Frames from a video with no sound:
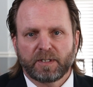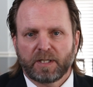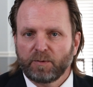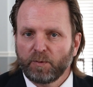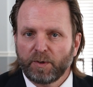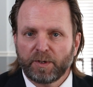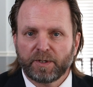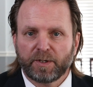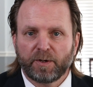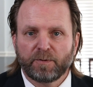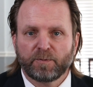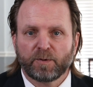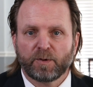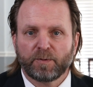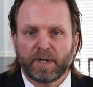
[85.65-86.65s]
He wanted to go
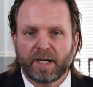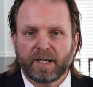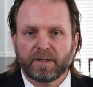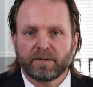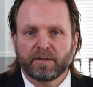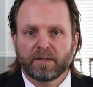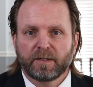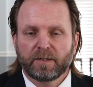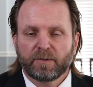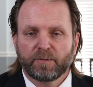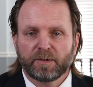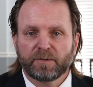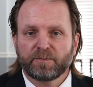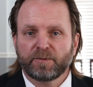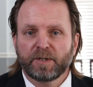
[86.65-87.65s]
for a ride
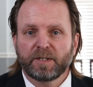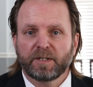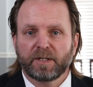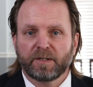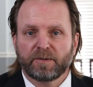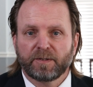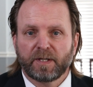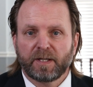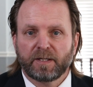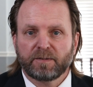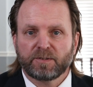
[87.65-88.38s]
with a friend the other day,